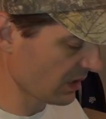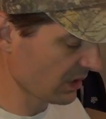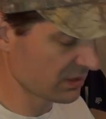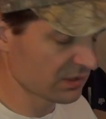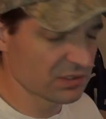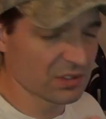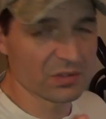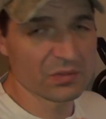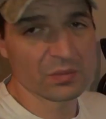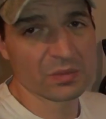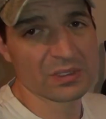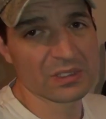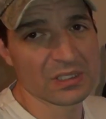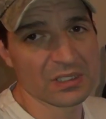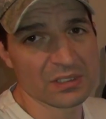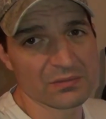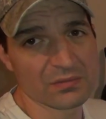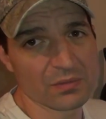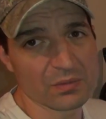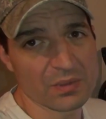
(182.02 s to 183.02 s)
I don't want to
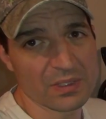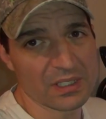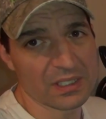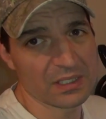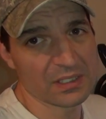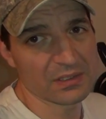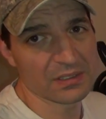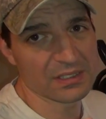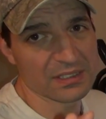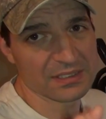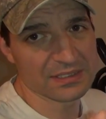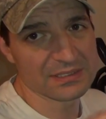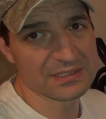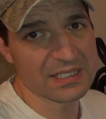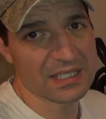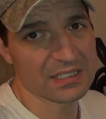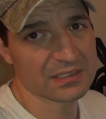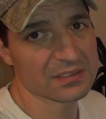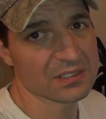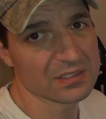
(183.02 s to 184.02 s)
give away the
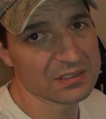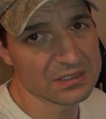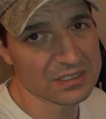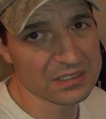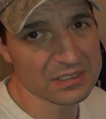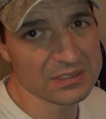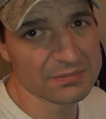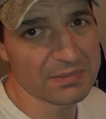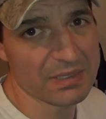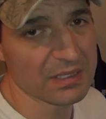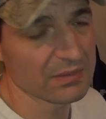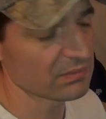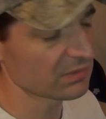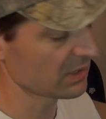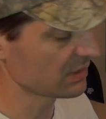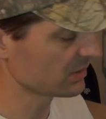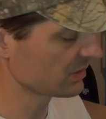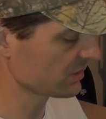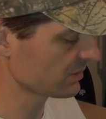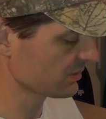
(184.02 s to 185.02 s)
exact hunting spot where
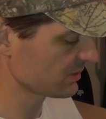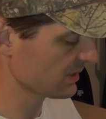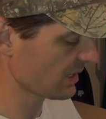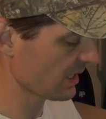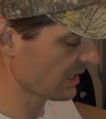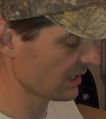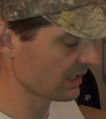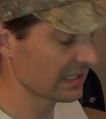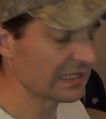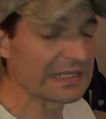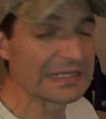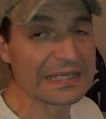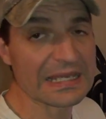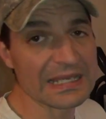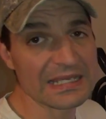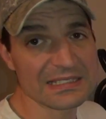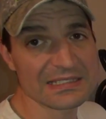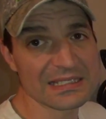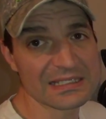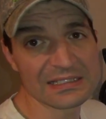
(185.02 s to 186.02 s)
I just was at in
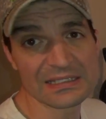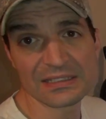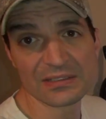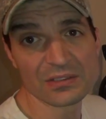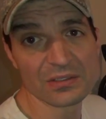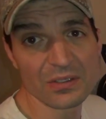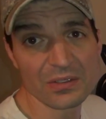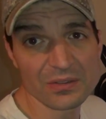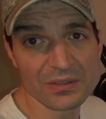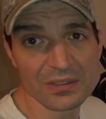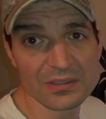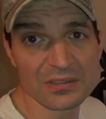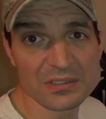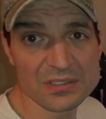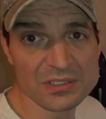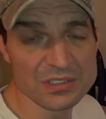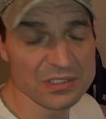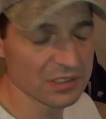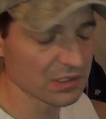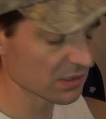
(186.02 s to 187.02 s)
case I need to go there
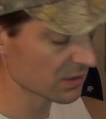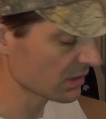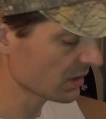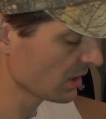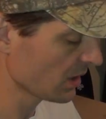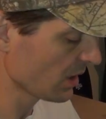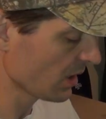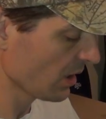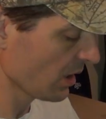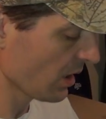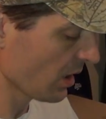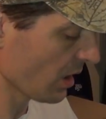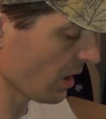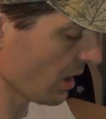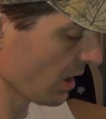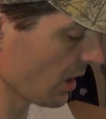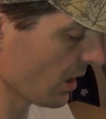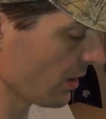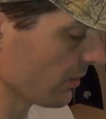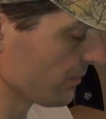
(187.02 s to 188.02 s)
this year.
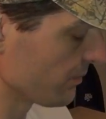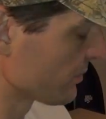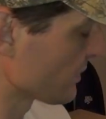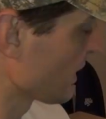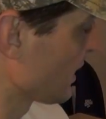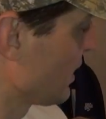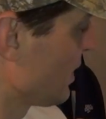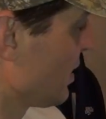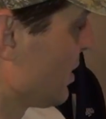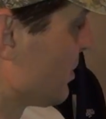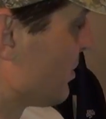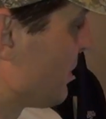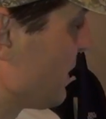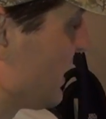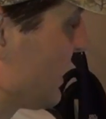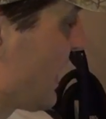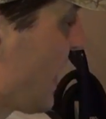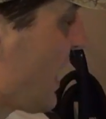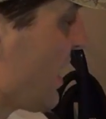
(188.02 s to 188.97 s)
But